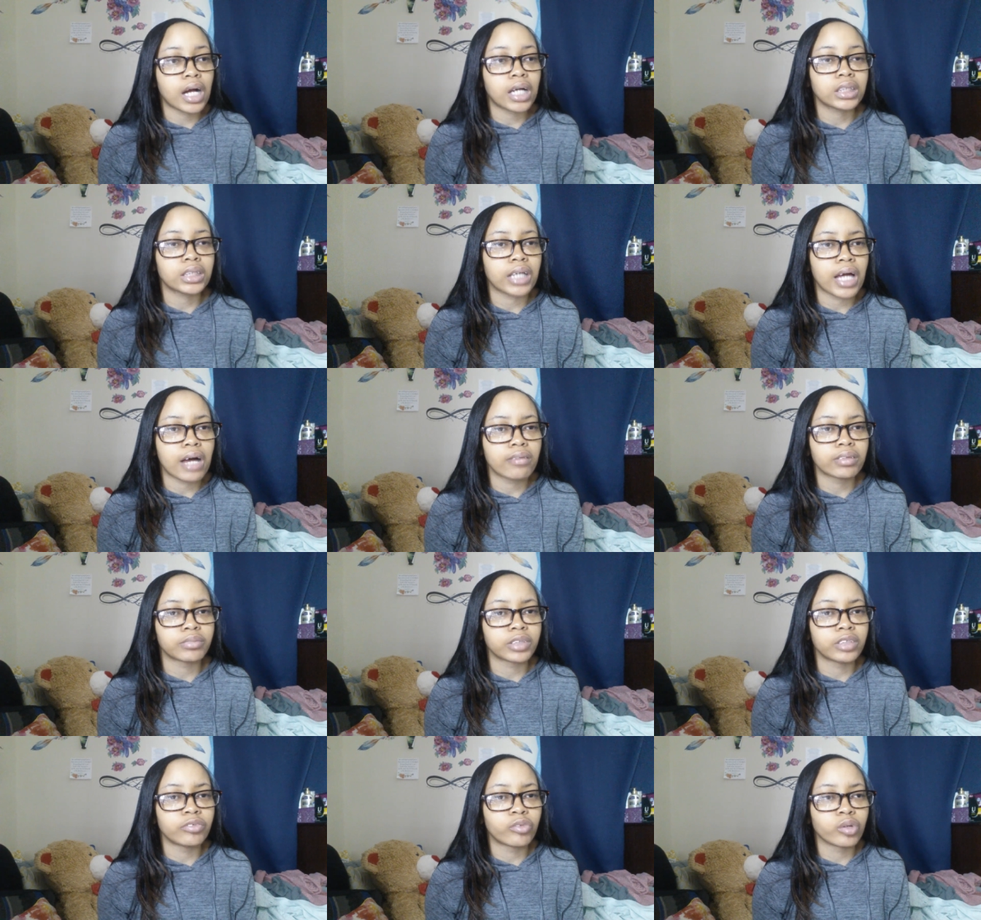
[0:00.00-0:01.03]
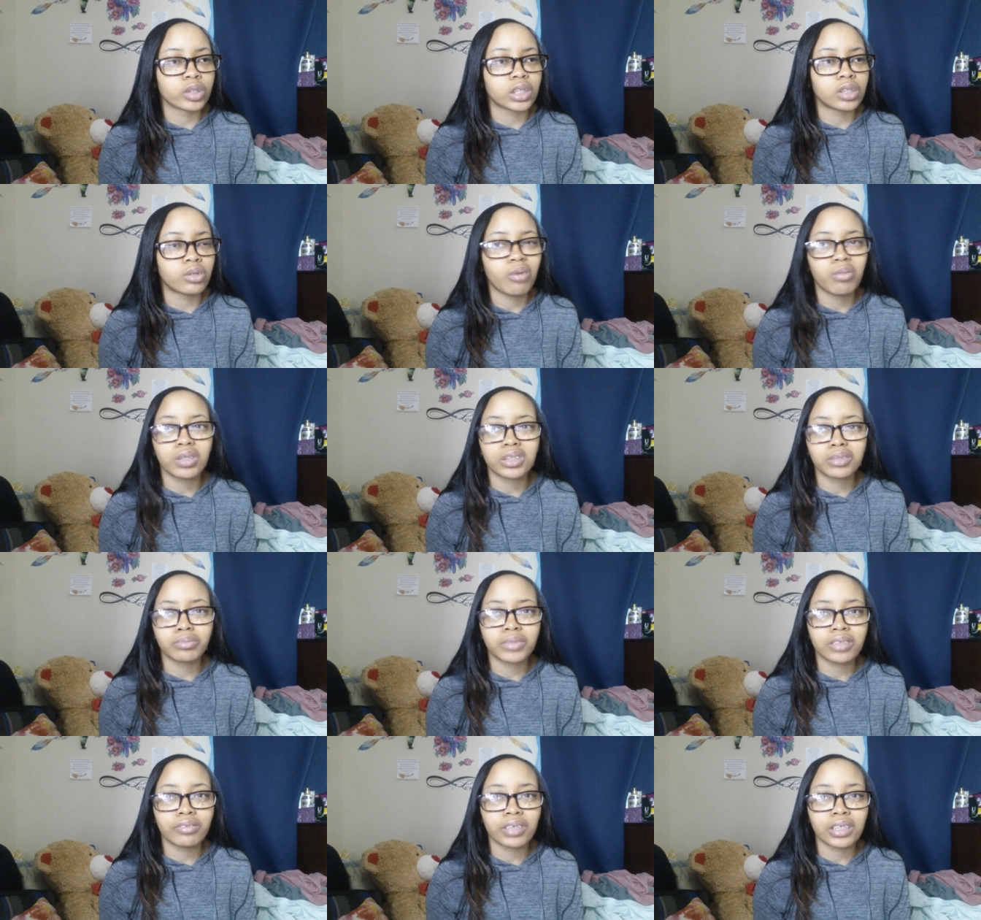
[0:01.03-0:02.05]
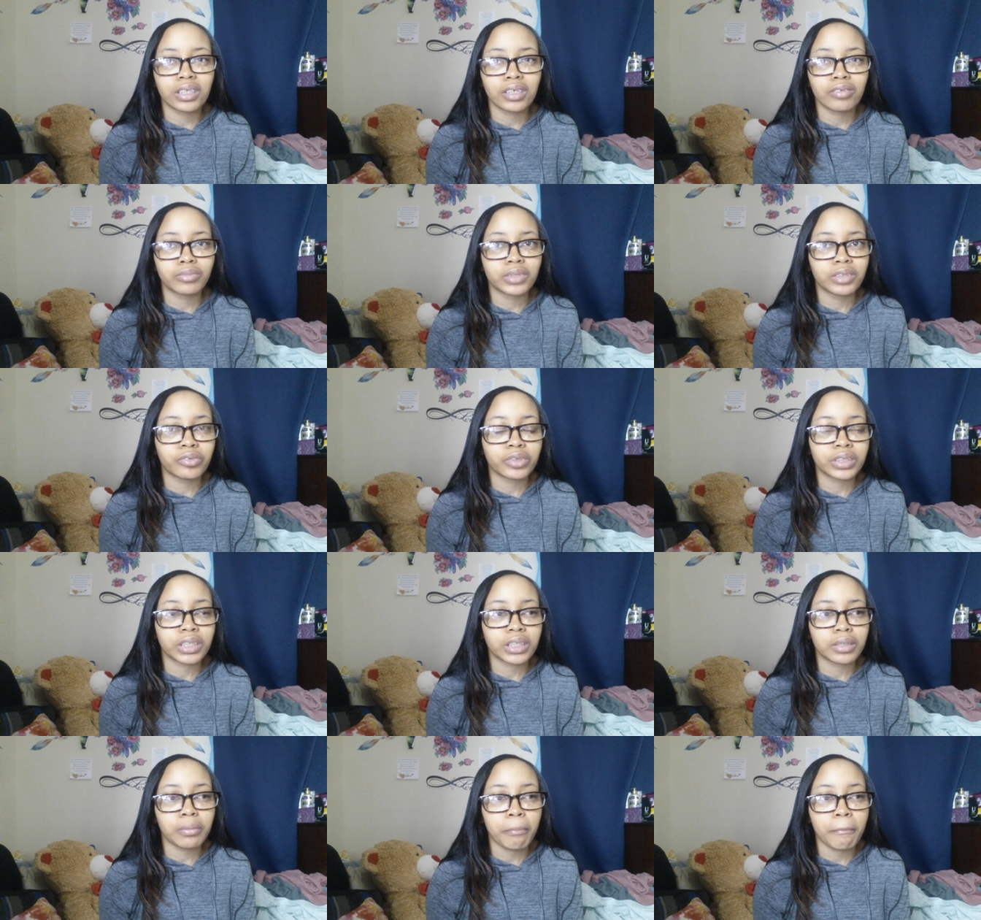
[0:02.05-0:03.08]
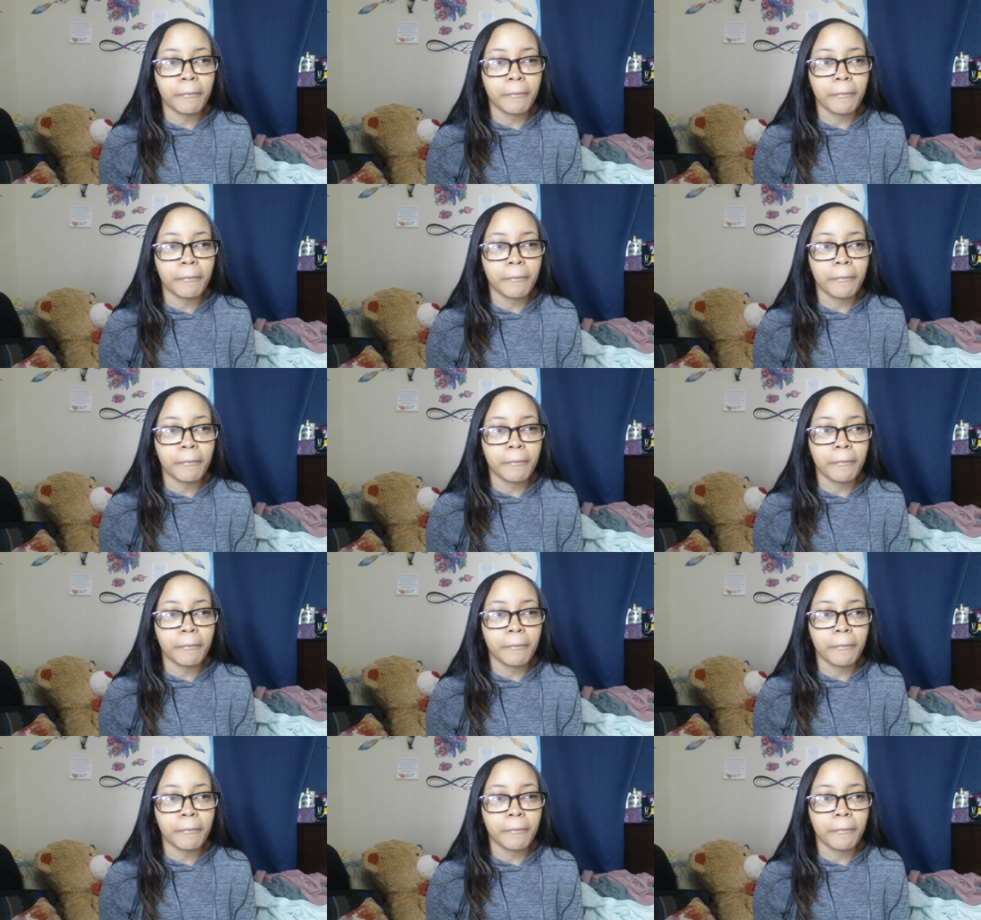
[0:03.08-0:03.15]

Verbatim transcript: I actually have some Tea Forté. Do I want some tea right now from Tea Forté?